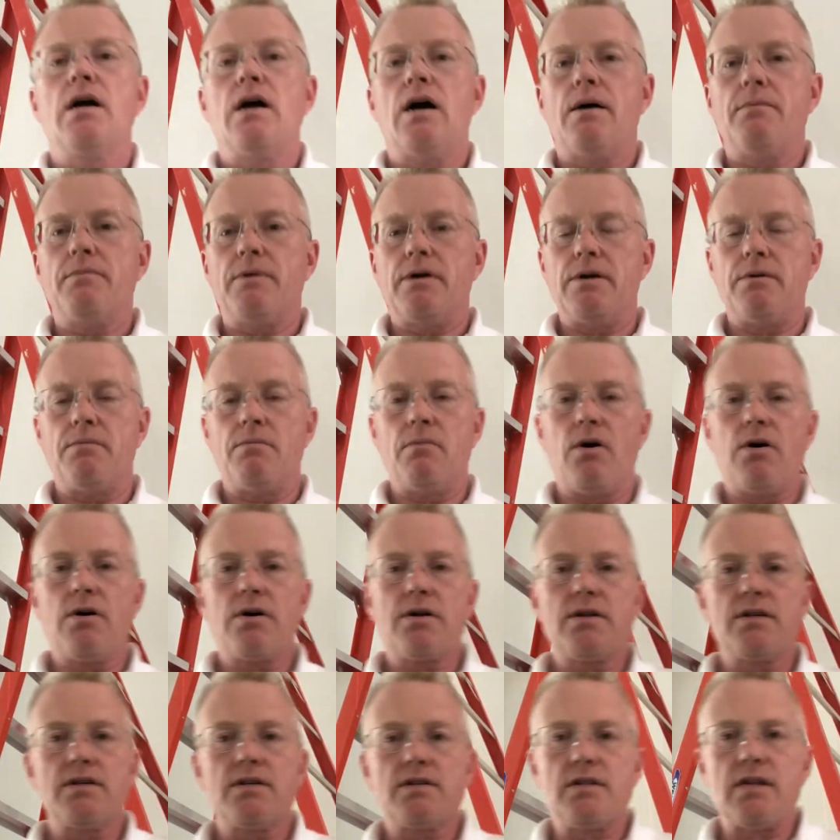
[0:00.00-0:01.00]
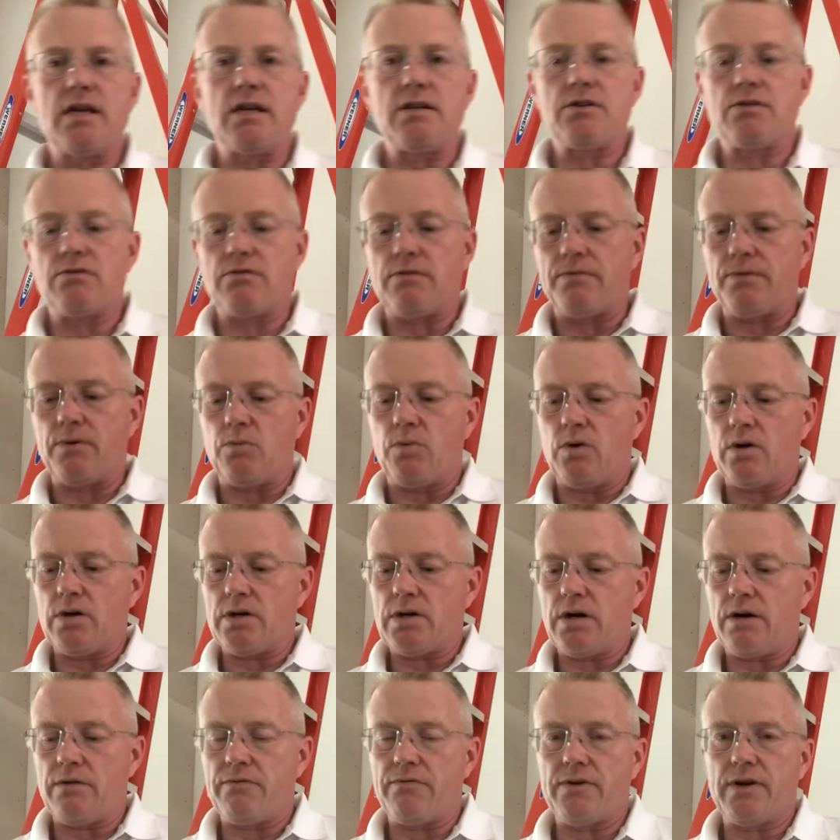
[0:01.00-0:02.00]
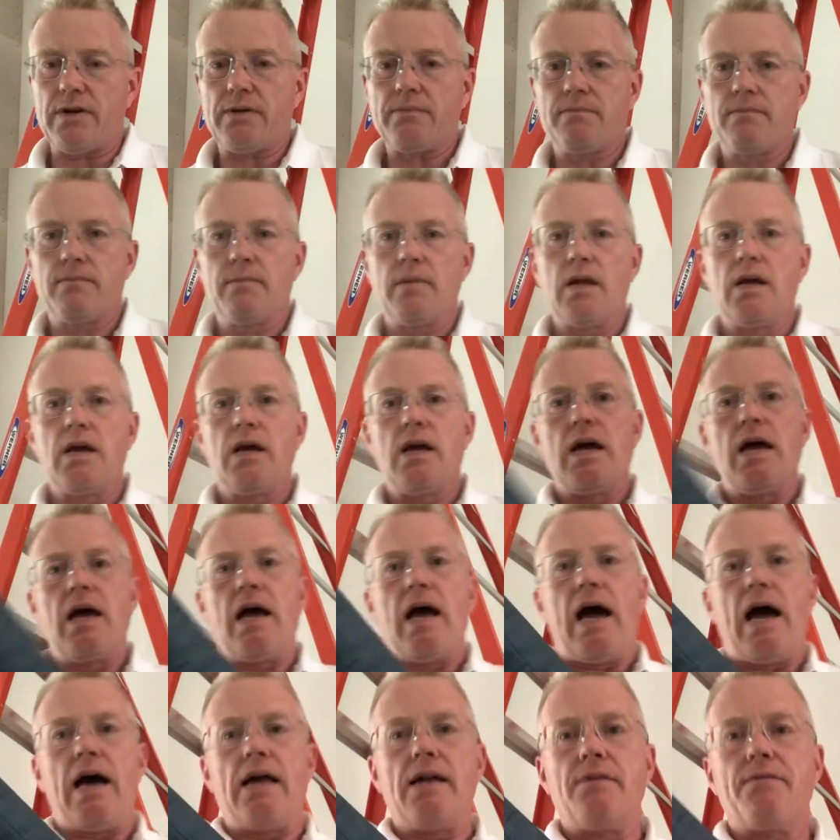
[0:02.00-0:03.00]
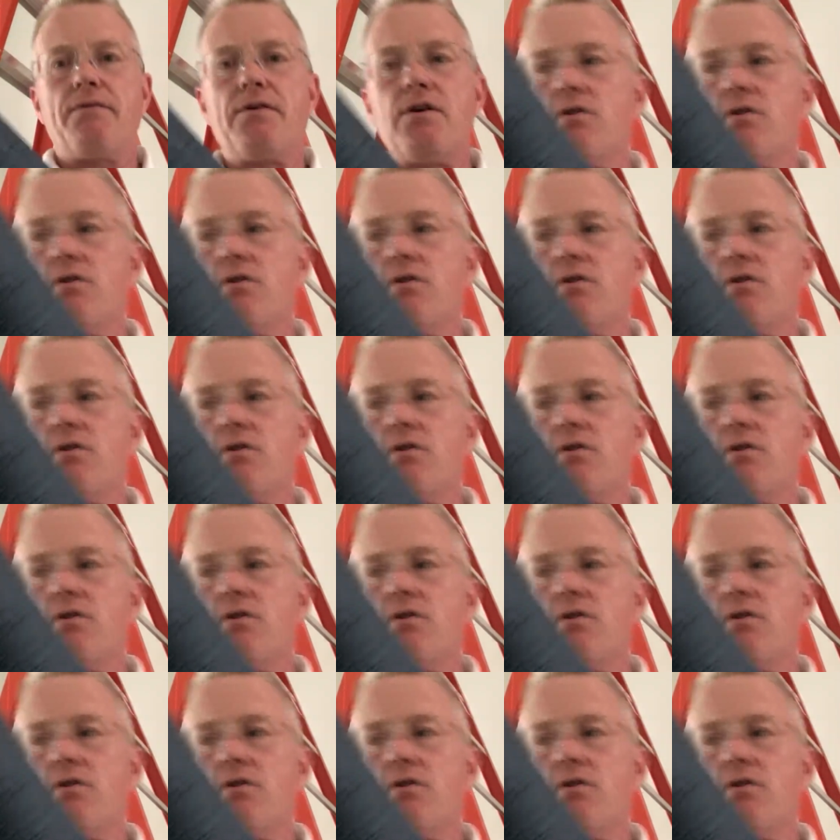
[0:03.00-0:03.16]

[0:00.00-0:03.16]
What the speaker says: I'm going to mark the center of the wall covering. And if